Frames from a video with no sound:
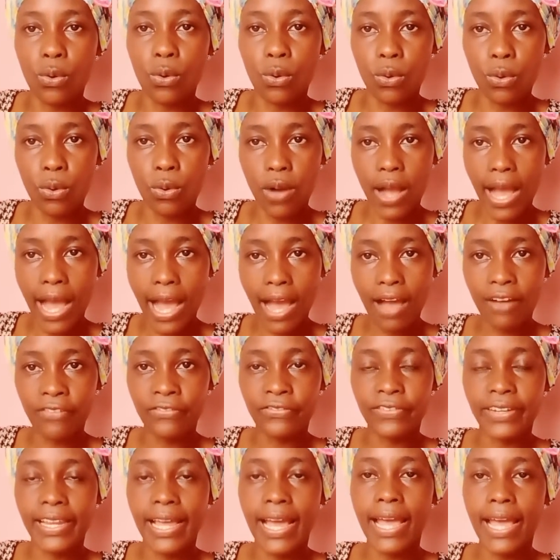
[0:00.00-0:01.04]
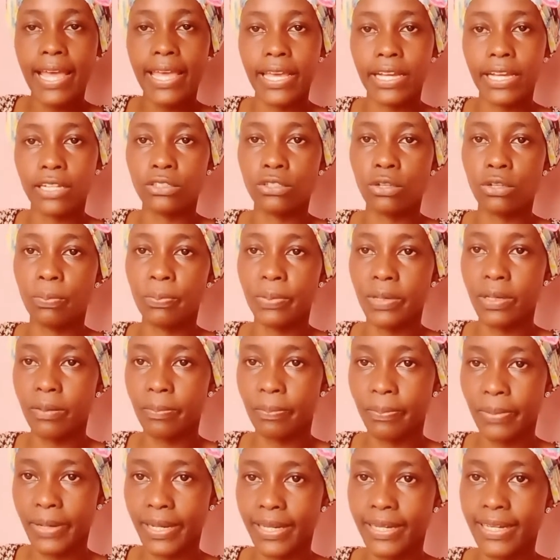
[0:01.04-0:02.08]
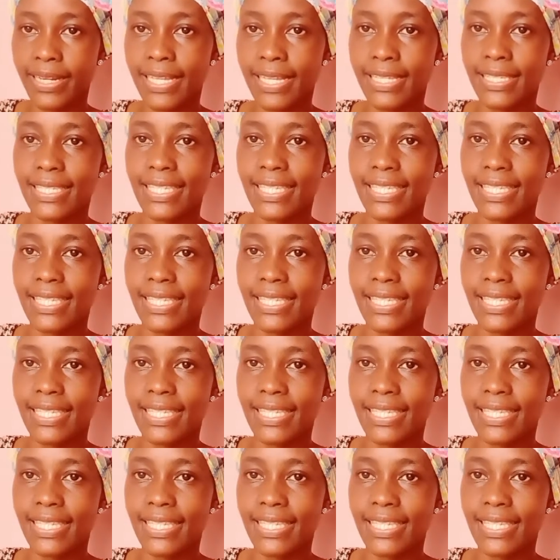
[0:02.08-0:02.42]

after ectopic pregnancy?